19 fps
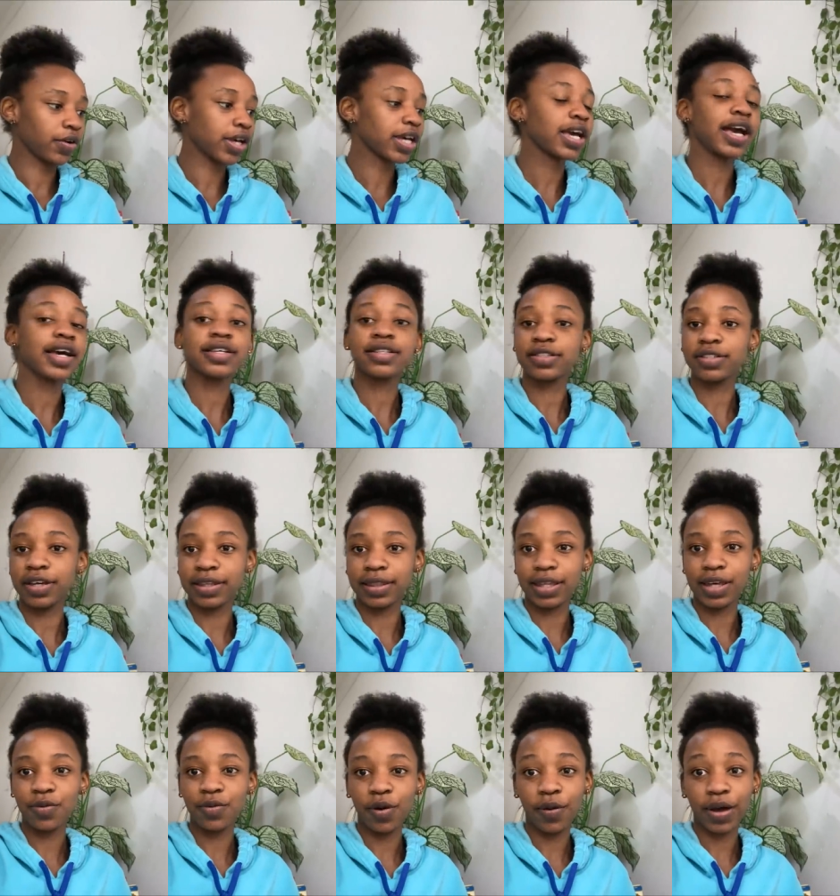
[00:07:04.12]
okay guys so i
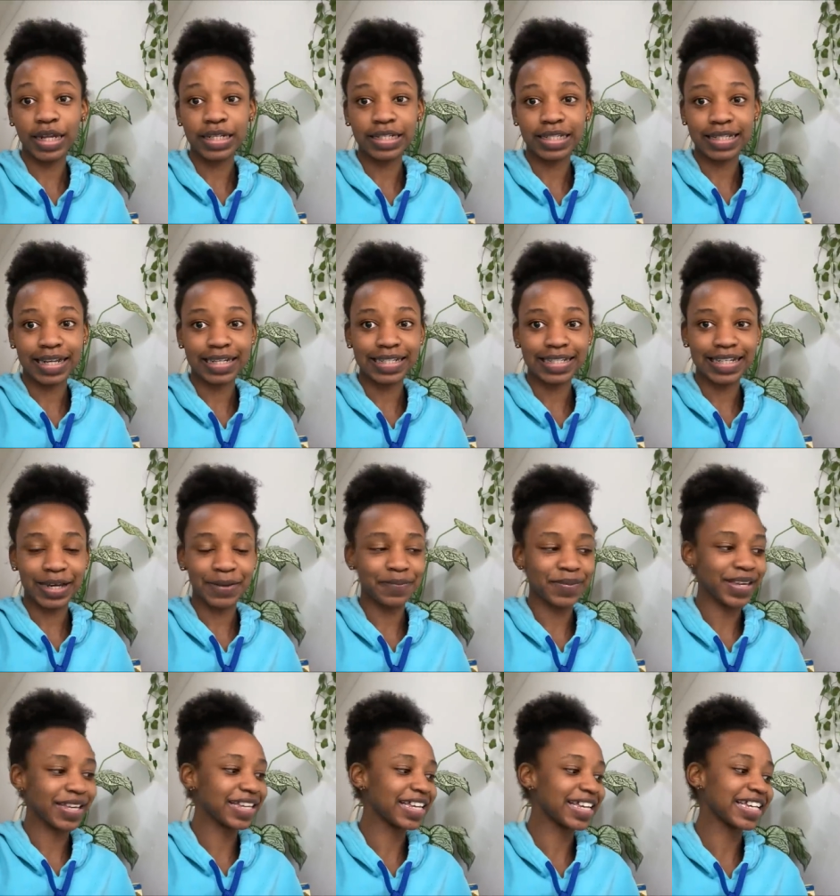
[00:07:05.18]
think we're going to start
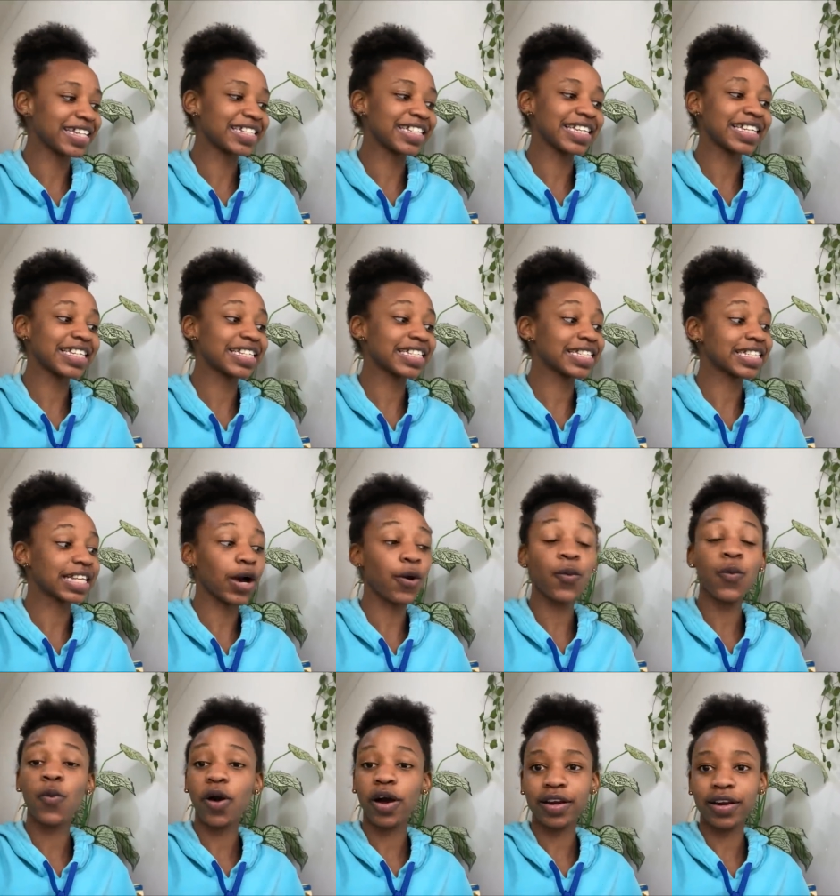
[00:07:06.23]
typing it is
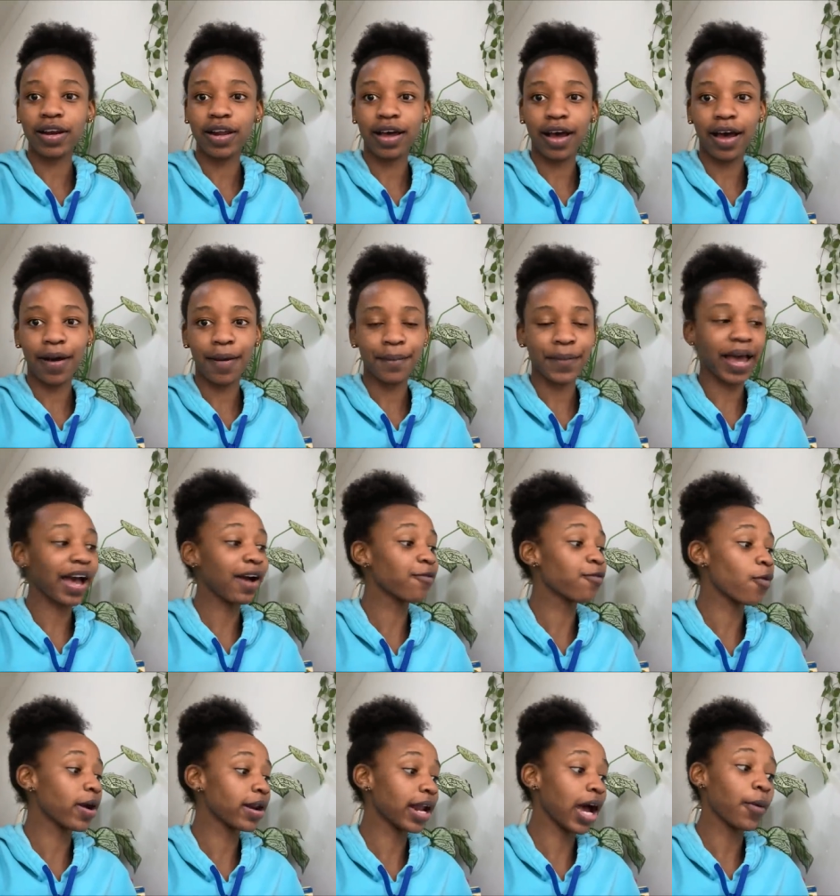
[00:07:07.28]
one um, i have
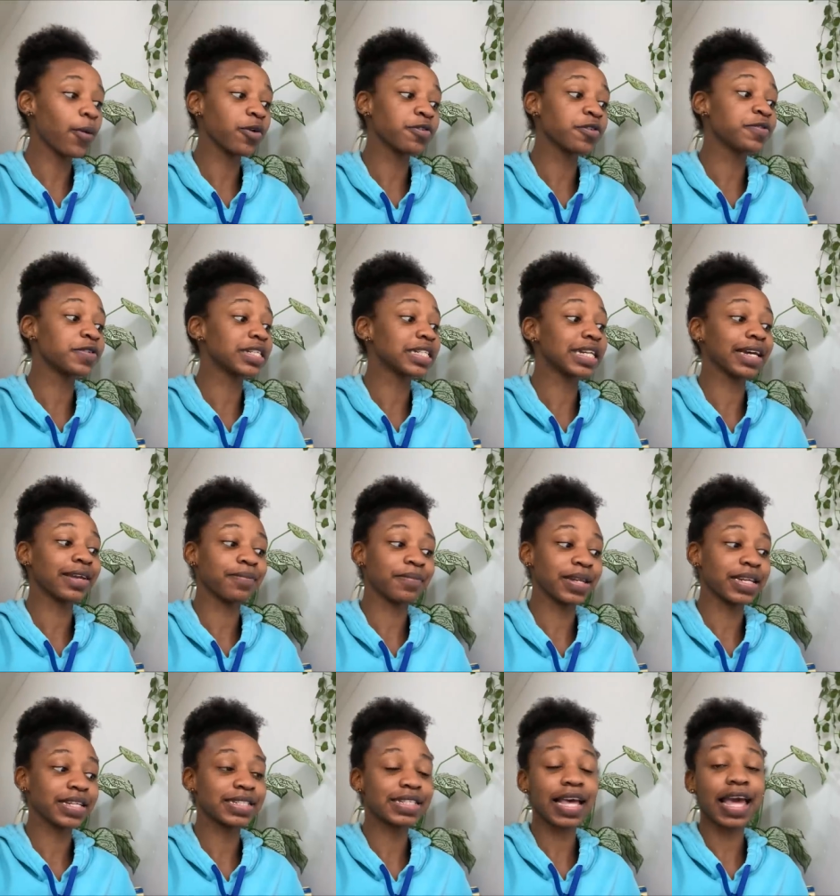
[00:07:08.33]
one hour 59
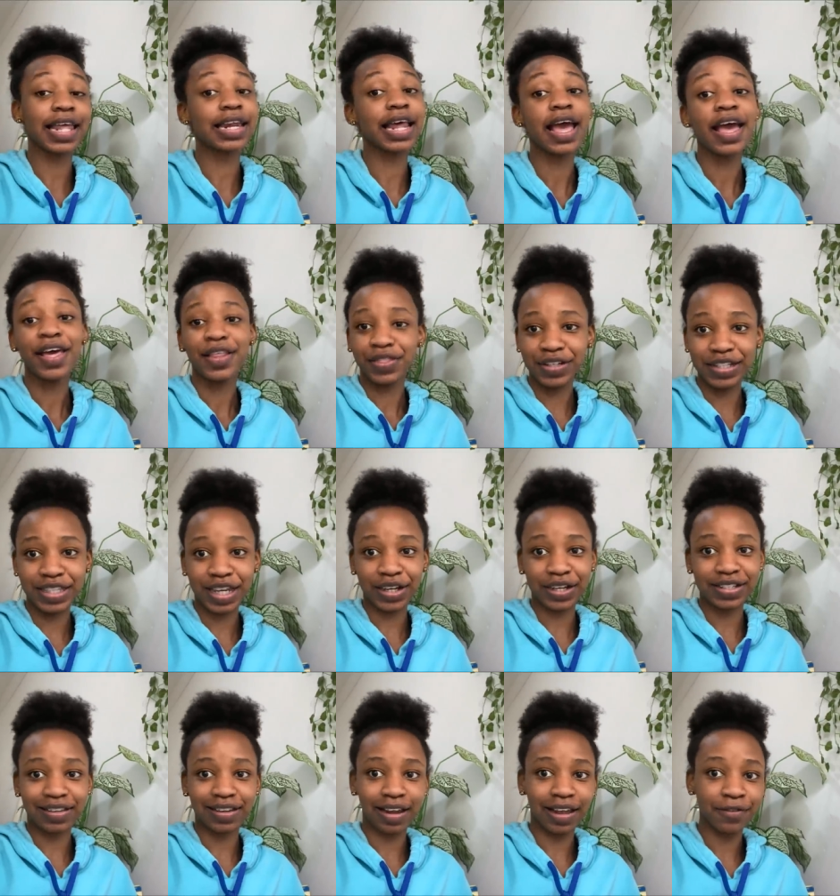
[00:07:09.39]
minutes and three
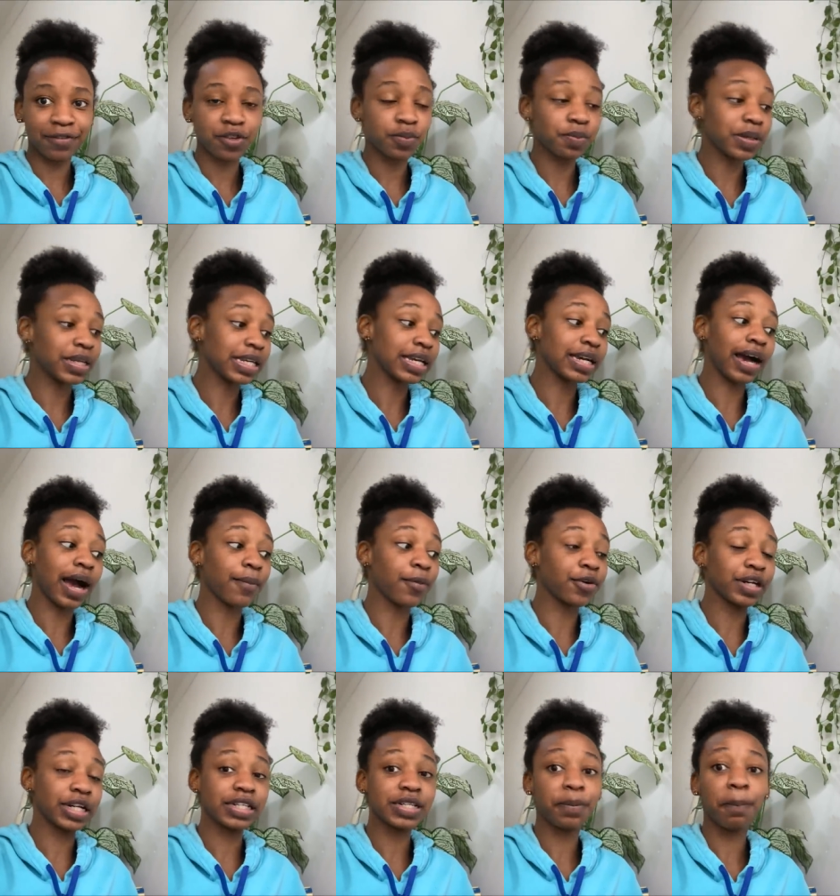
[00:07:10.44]
seconds left meaning i'm
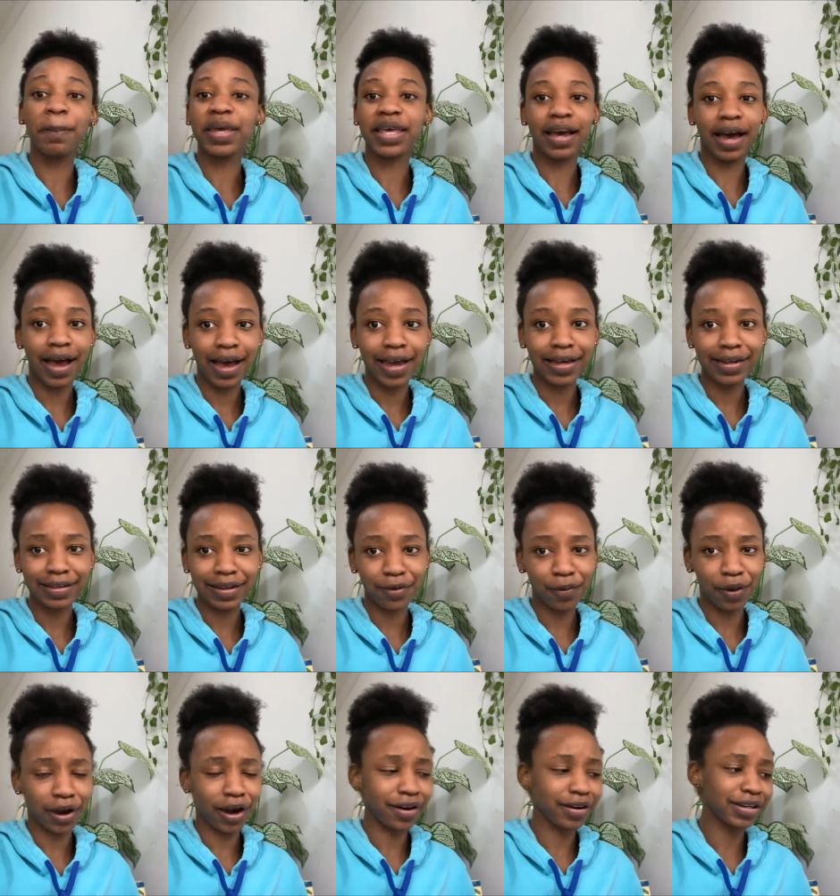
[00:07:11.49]
already behind and
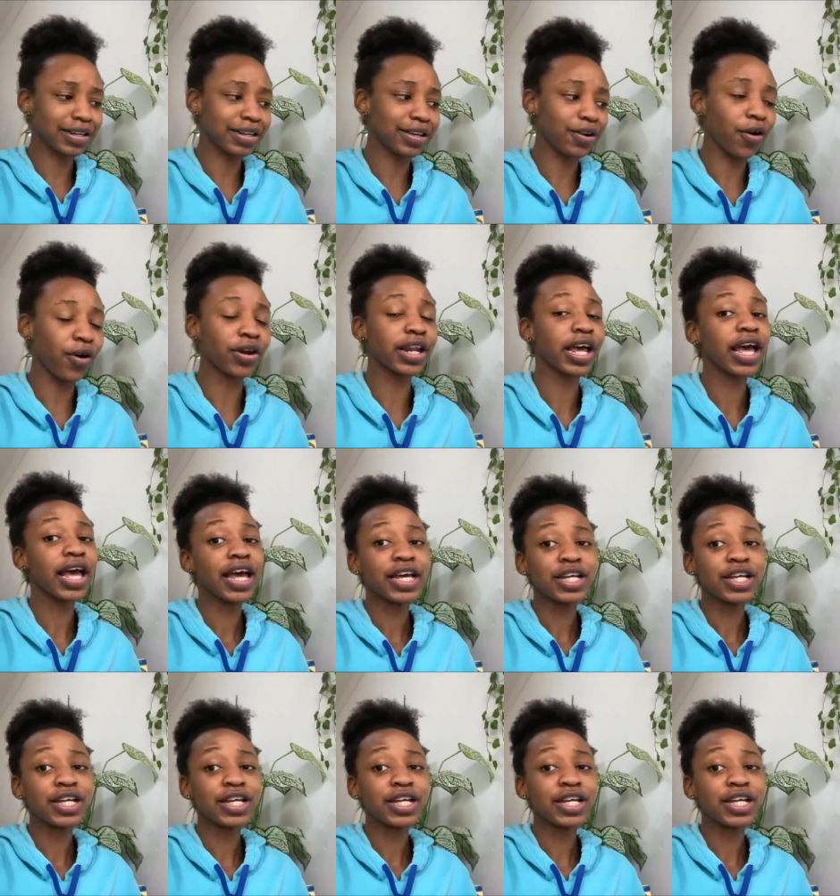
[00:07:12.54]
we're currently on